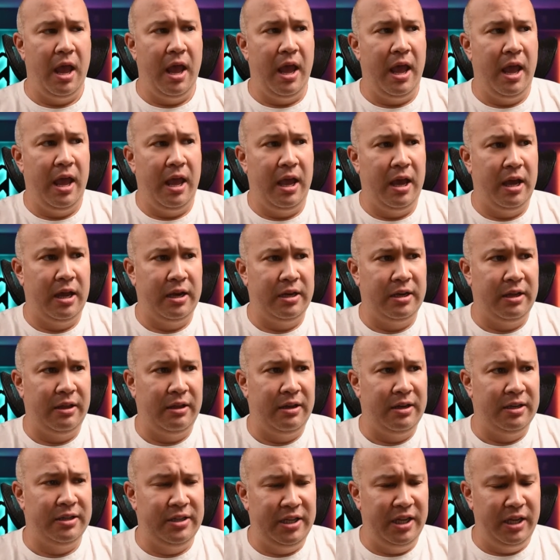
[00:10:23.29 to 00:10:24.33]
And
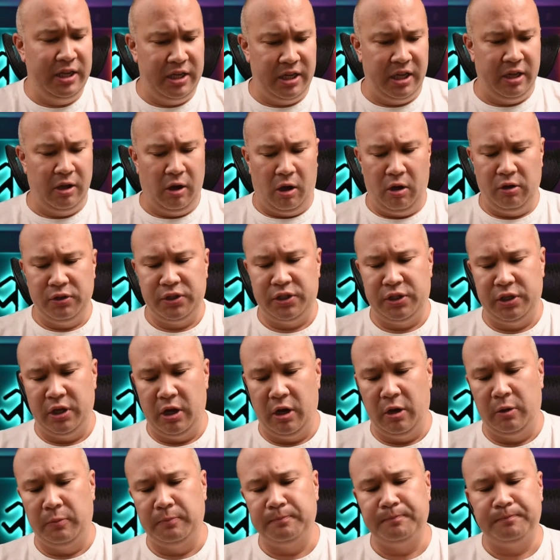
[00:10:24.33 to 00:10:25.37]
Deity
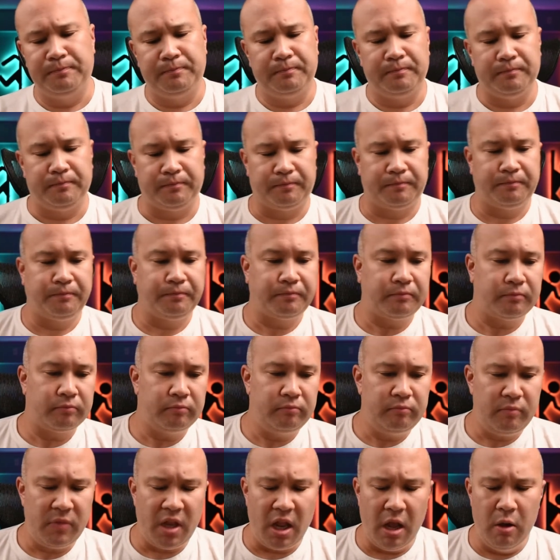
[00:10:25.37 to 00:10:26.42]
also
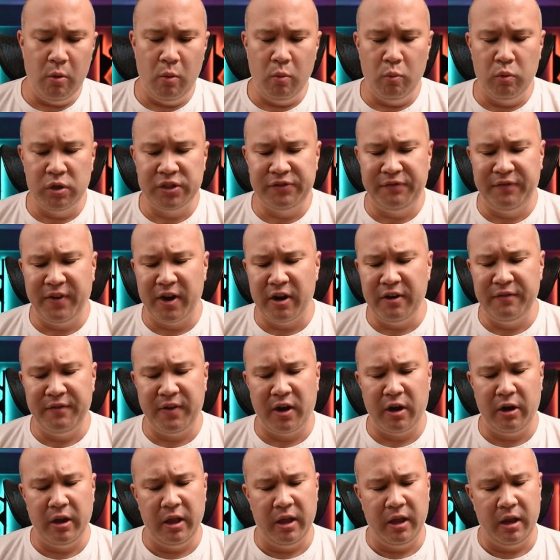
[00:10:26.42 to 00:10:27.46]
was very,
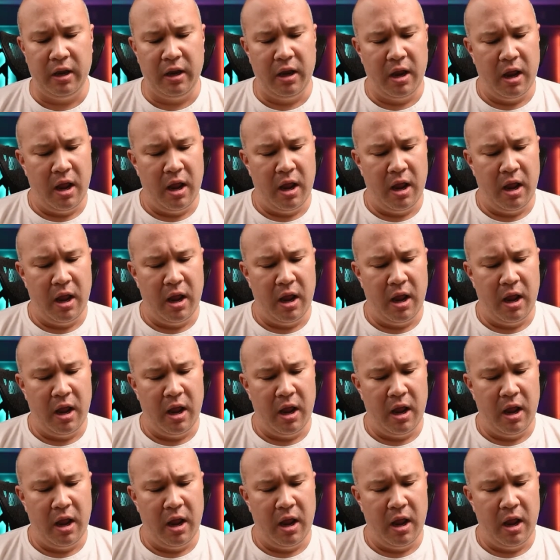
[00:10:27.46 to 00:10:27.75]
very